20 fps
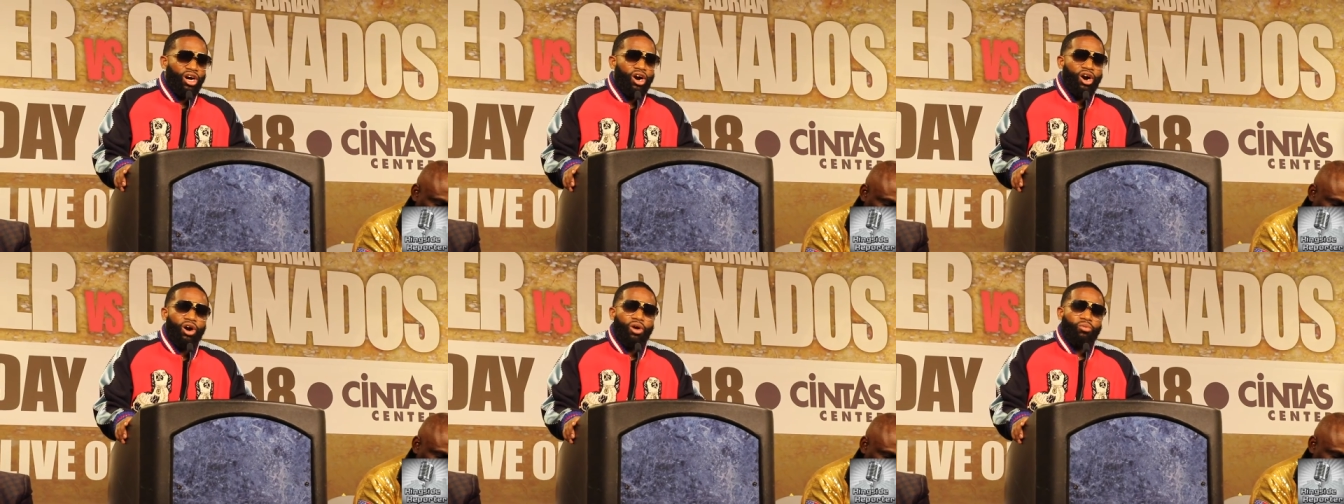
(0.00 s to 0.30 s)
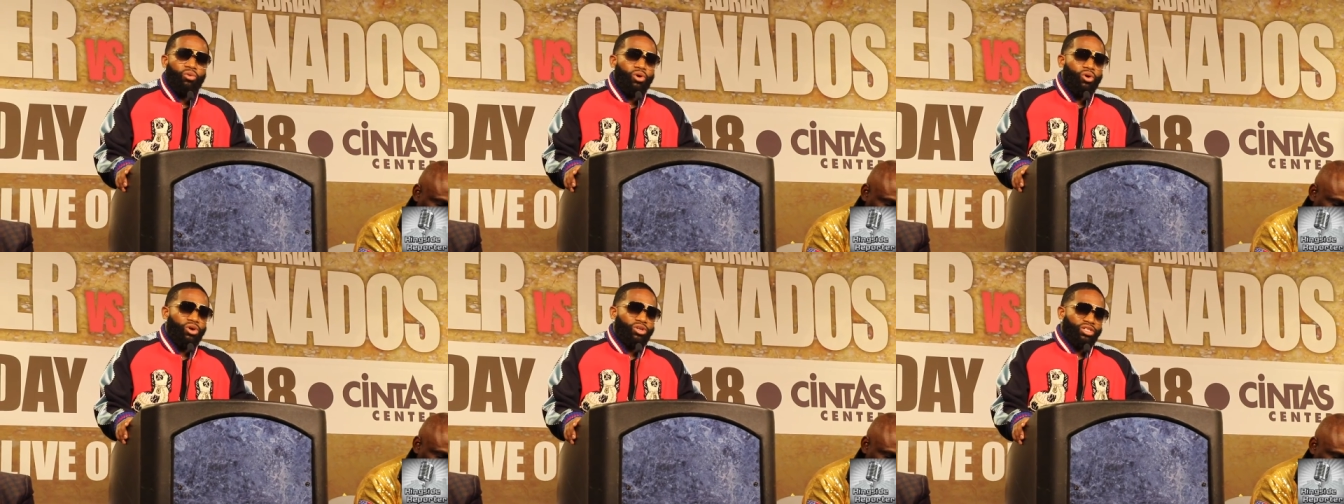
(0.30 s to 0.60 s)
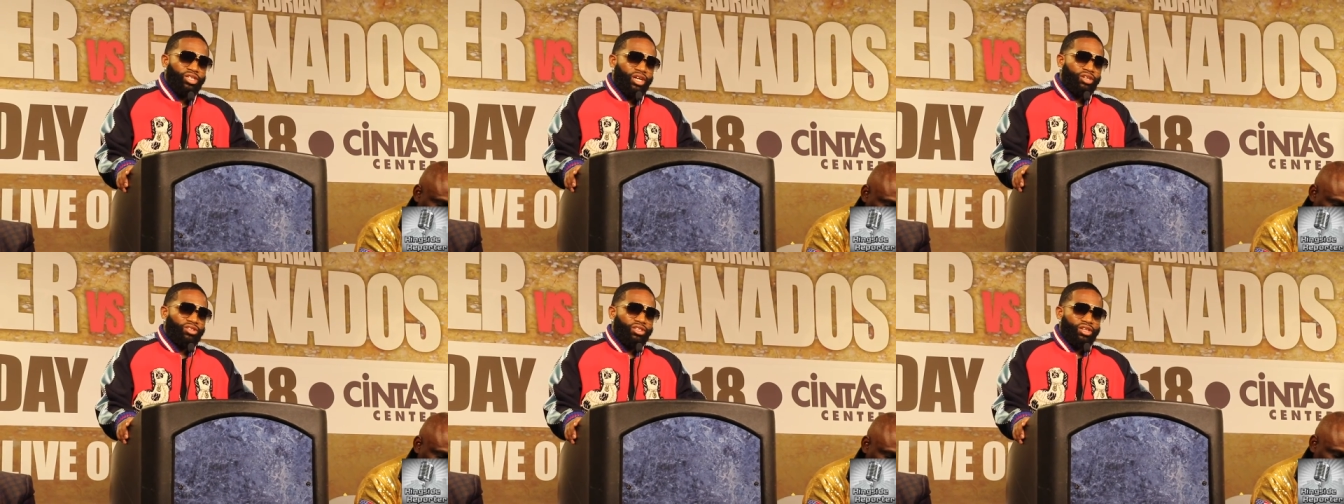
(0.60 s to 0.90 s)
all
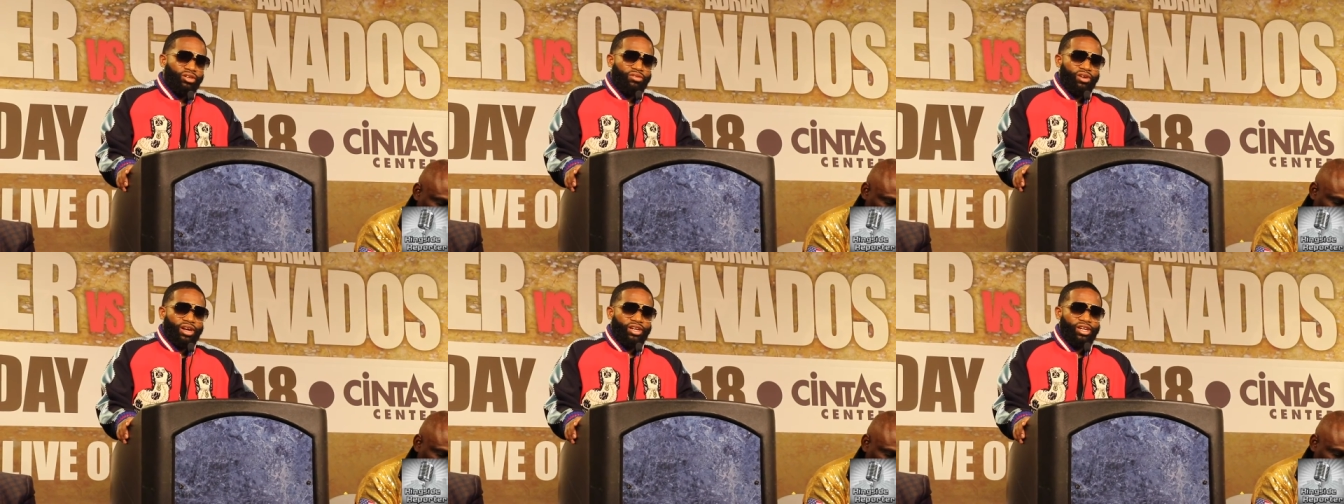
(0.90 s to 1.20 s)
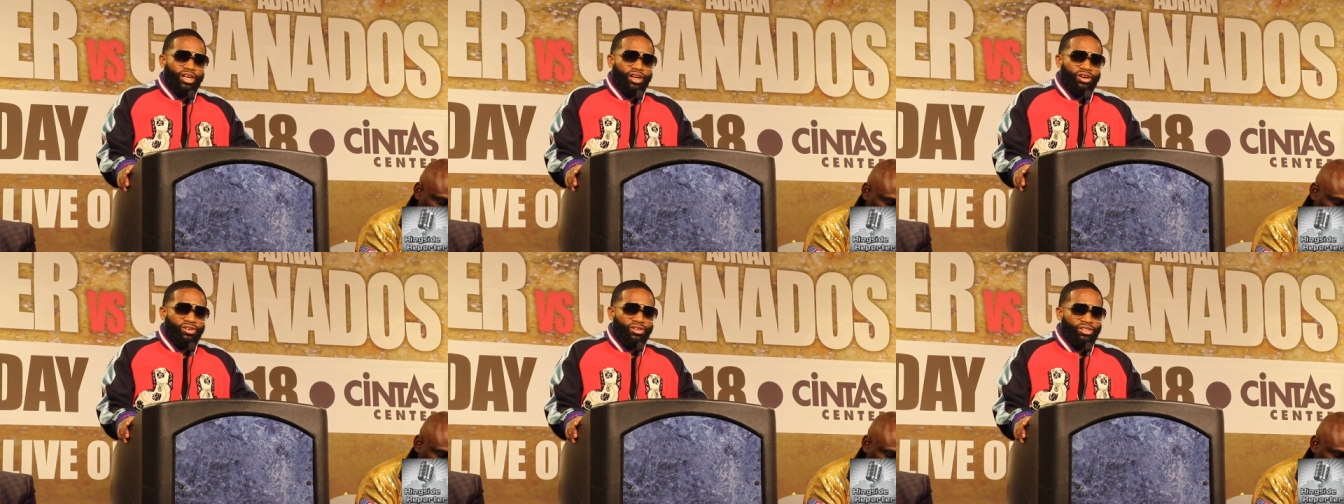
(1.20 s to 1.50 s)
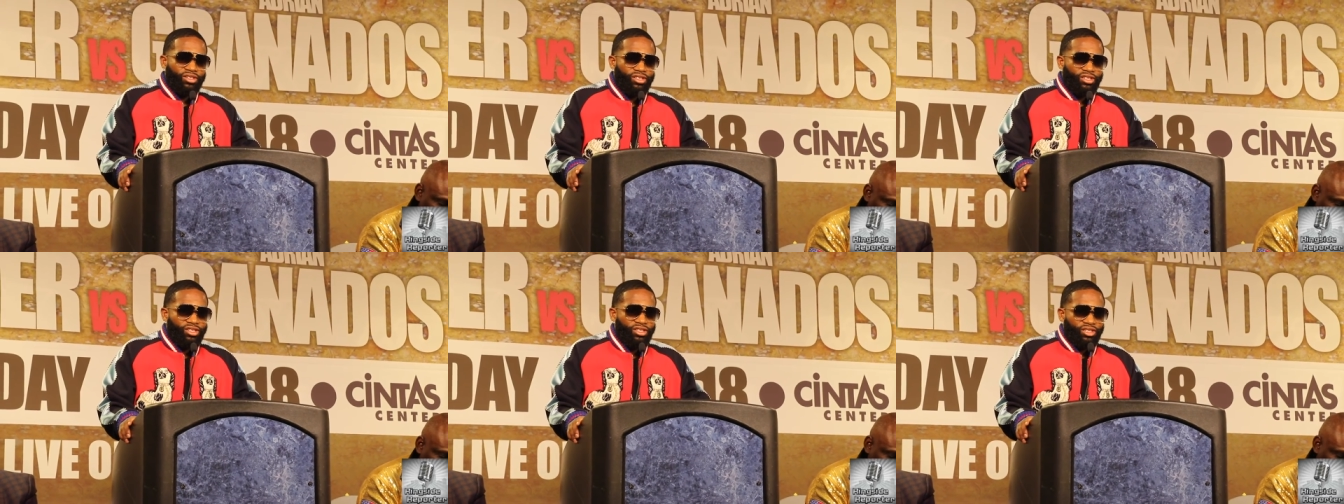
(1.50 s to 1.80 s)
wars out there right now.
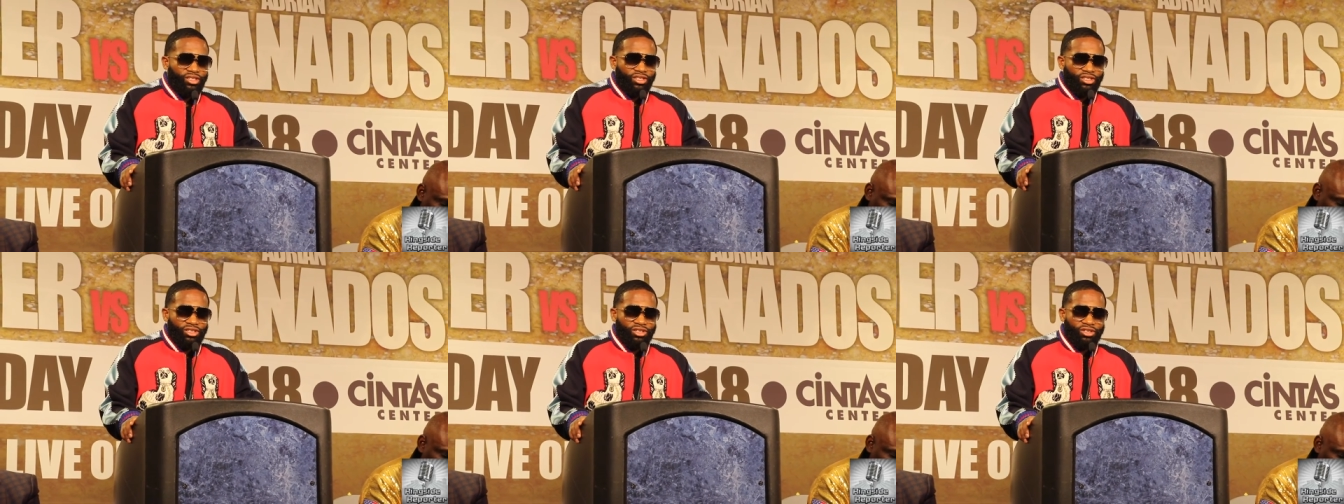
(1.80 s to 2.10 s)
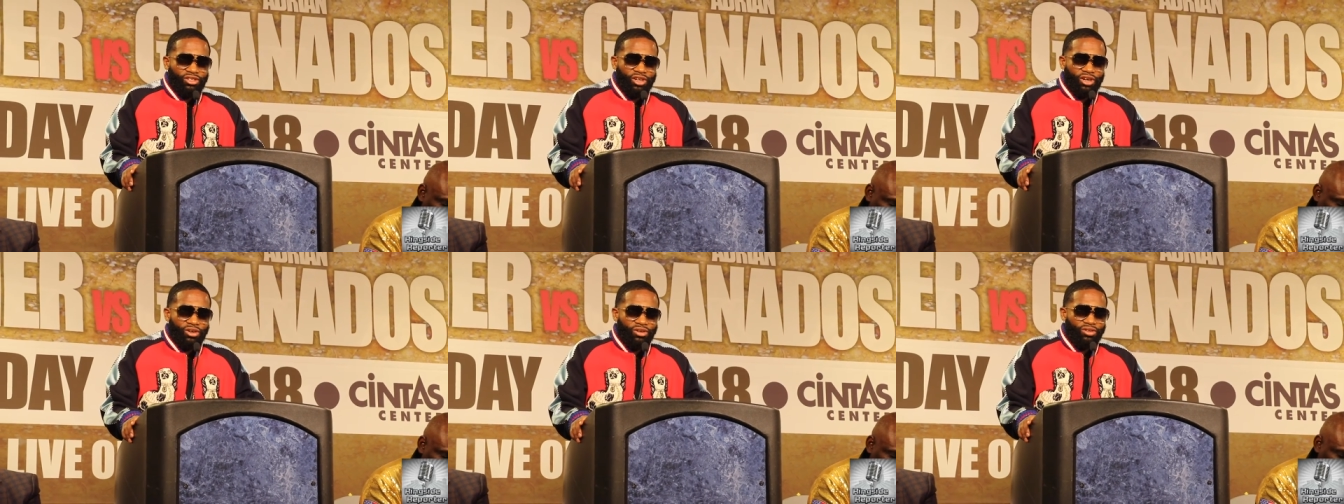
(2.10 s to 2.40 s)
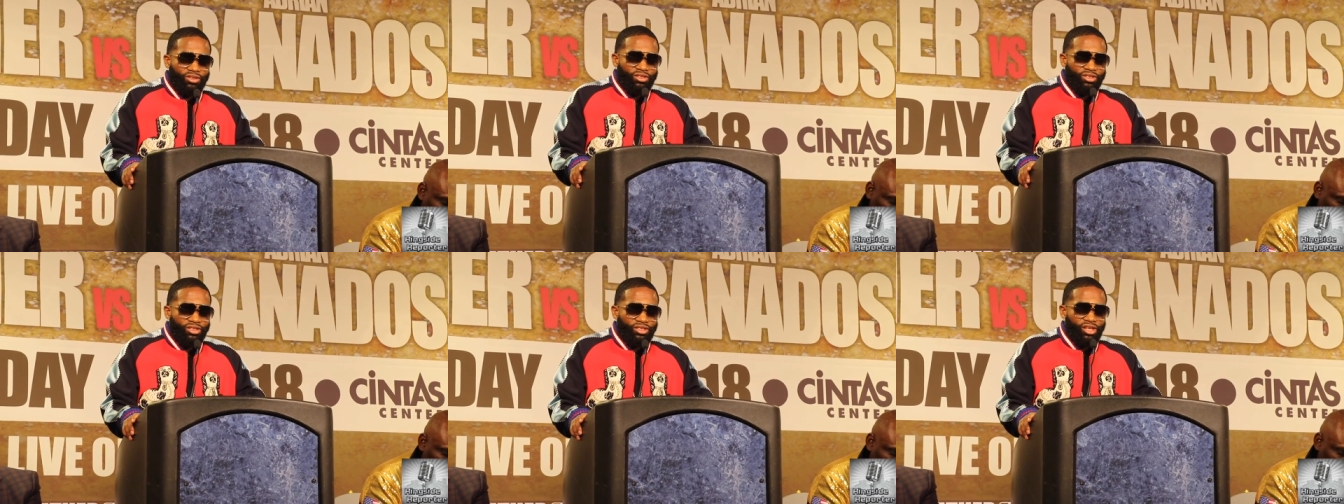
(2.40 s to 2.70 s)
You know,